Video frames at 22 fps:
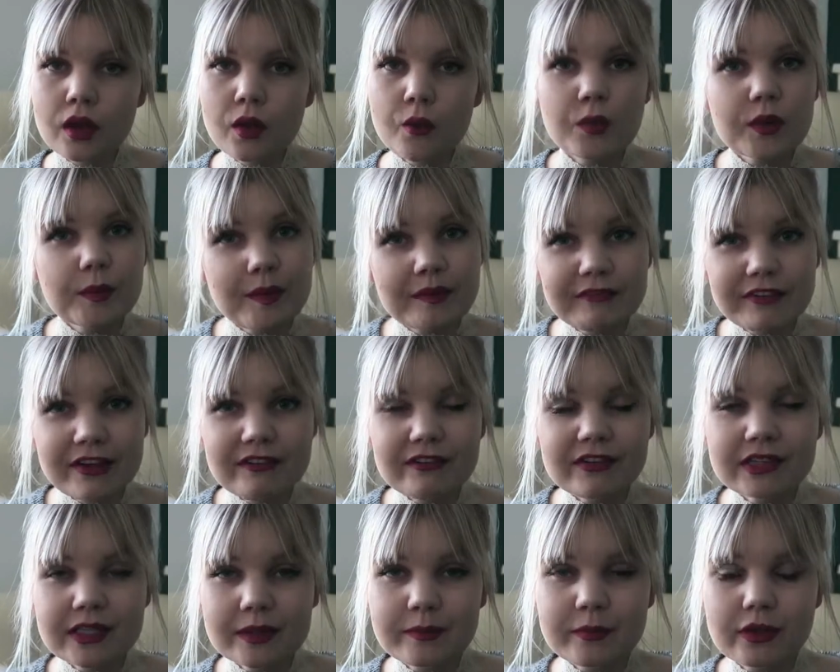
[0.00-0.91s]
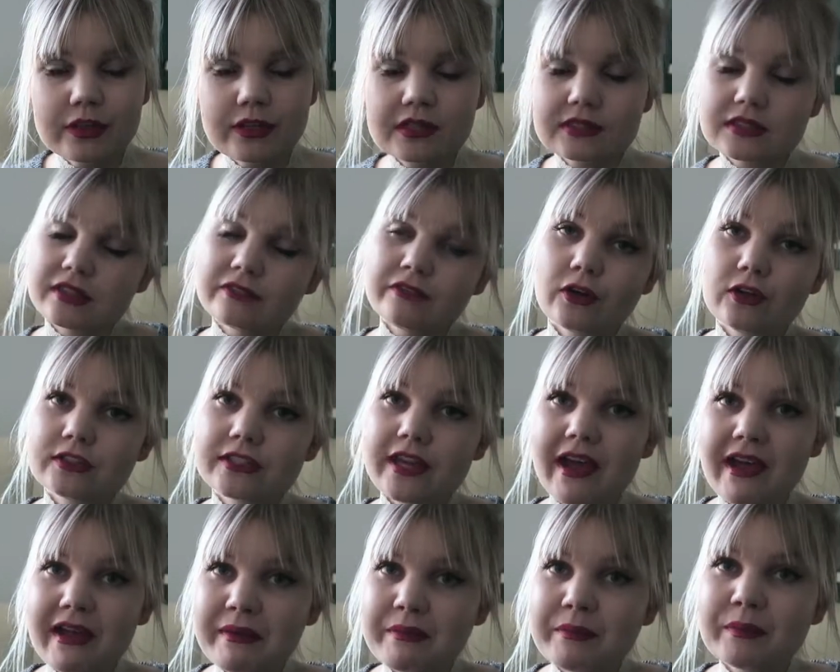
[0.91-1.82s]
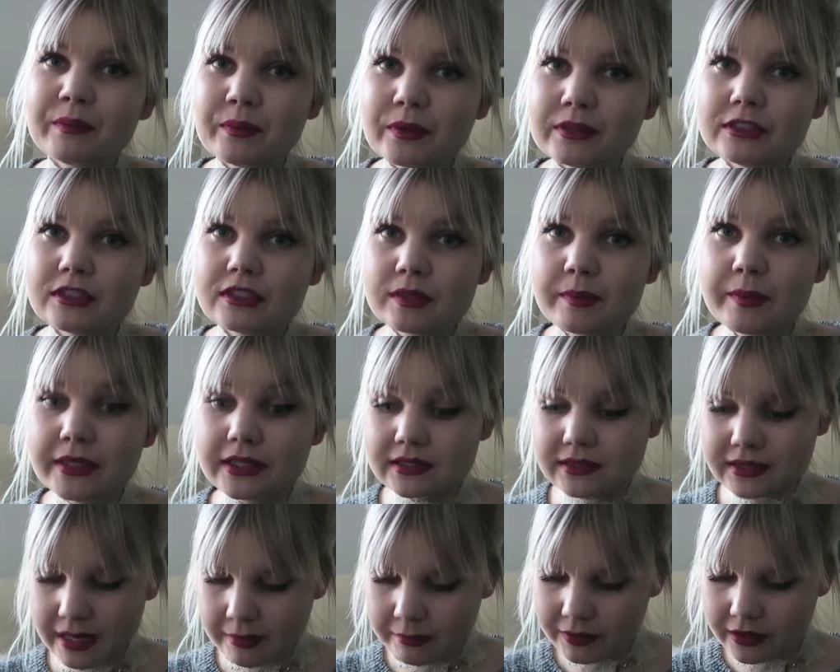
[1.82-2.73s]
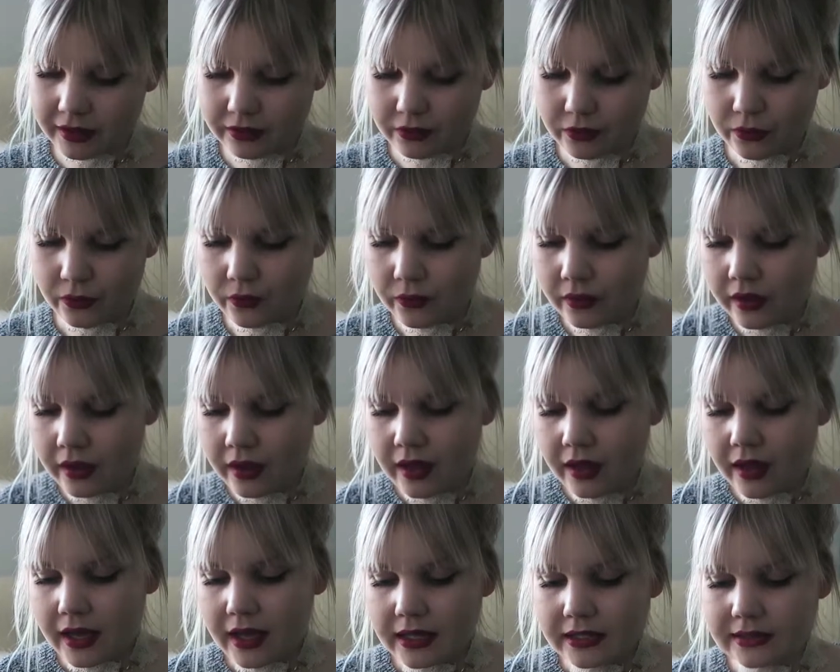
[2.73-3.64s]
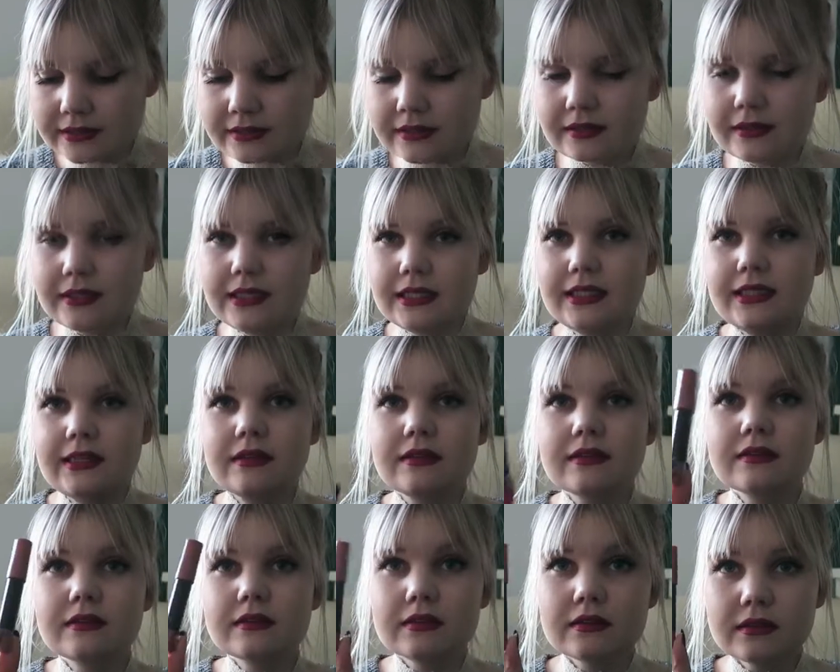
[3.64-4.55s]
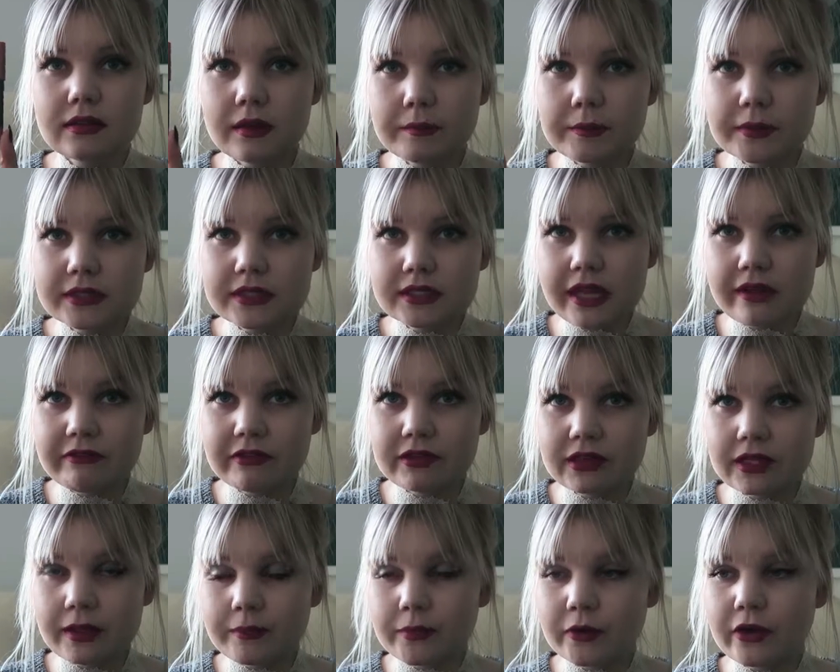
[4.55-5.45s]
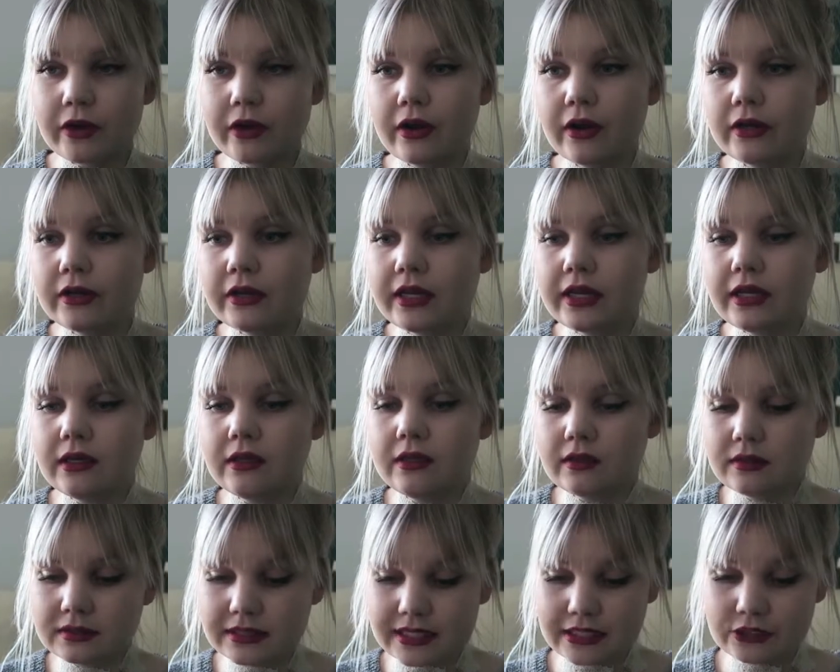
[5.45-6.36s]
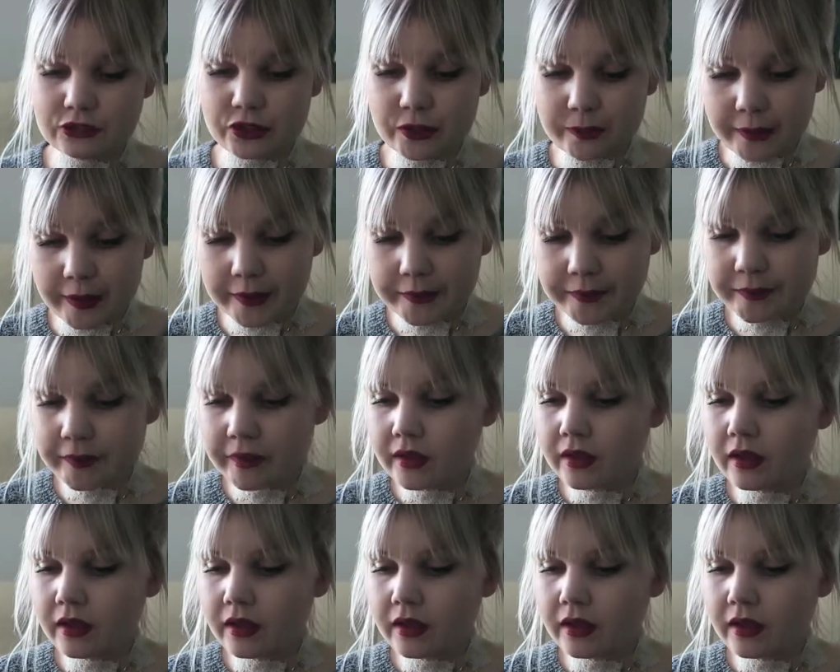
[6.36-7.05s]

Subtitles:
One of my favourite lip products of all time, which is a big statement I know, is the No. 7 lip crayon in Daydreamer.